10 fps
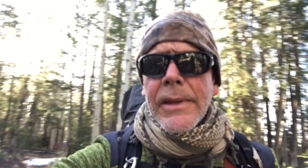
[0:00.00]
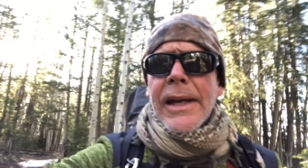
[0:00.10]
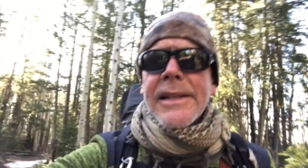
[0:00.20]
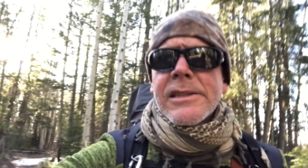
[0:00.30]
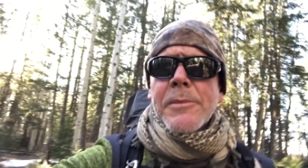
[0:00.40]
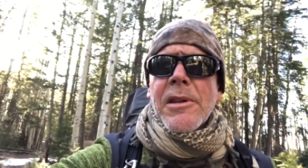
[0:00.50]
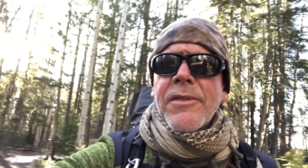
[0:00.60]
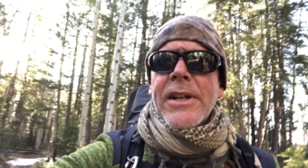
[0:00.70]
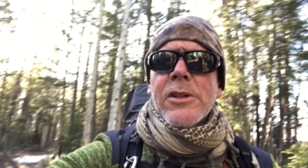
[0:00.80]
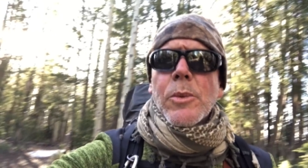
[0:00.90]
I did some other
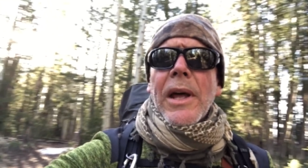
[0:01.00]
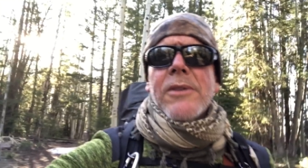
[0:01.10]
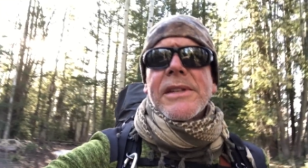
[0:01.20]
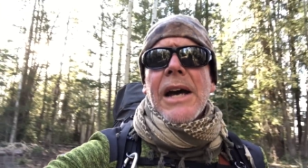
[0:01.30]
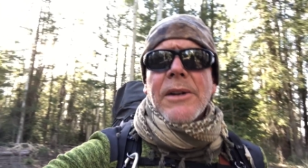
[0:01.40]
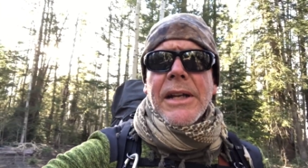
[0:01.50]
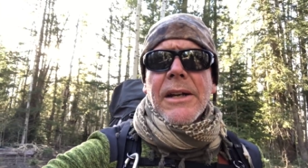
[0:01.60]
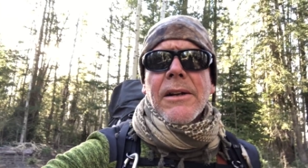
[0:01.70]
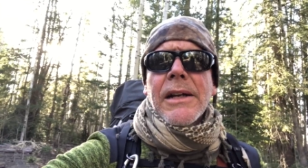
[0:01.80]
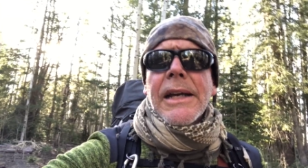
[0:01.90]
videos while I was out
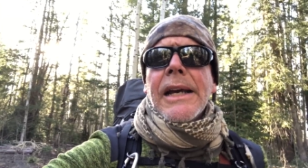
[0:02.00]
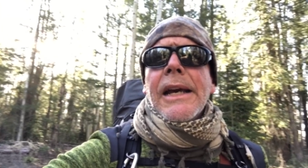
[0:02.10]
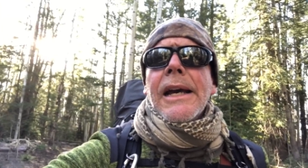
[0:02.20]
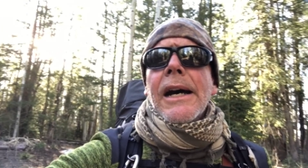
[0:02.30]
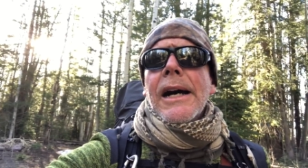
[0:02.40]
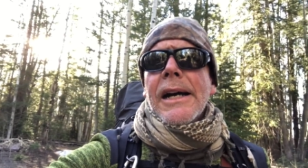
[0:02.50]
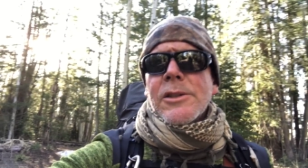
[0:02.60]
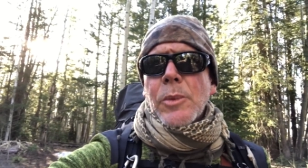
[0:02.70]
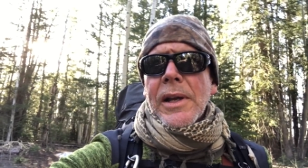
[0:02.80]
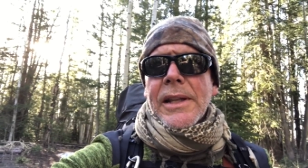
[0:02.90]
here.
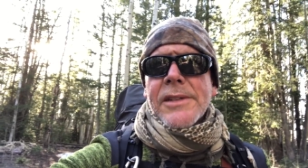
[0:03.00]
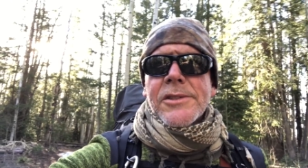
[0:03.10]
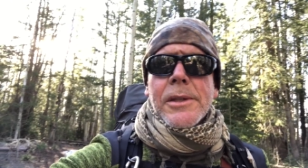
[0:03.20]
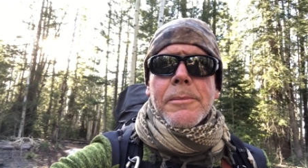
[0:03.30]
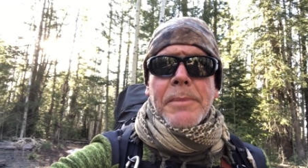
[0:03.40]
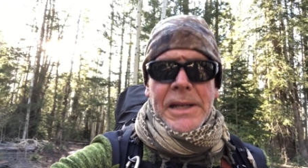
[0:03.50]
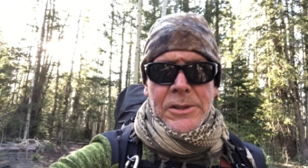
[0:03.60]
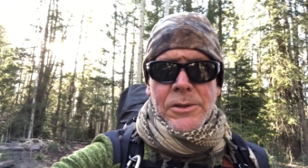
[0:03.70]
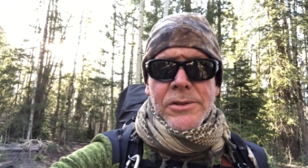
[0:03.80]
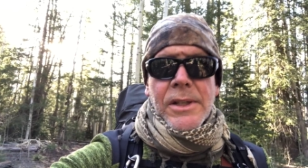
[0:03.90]
As well as some
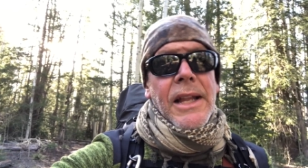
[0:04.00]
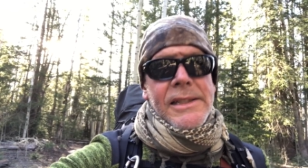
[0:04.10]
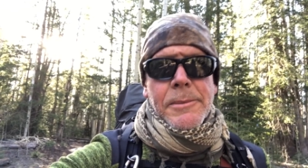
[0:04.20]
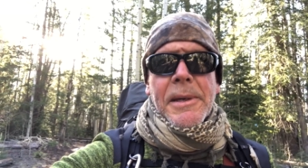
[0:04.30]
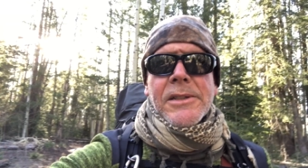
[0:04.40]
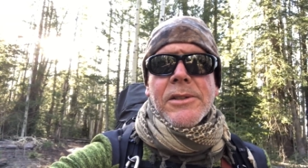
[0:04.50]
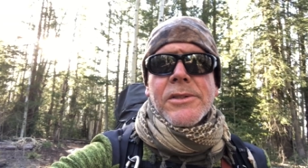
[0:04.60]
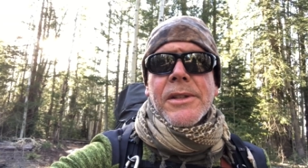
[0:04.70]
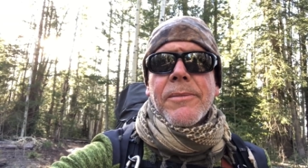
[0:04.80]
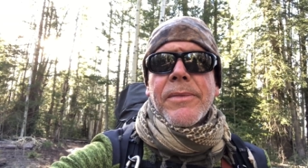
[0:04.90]
pictures, lots of
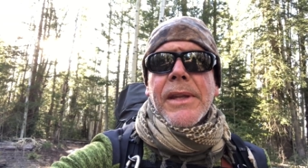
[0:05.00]
pictures.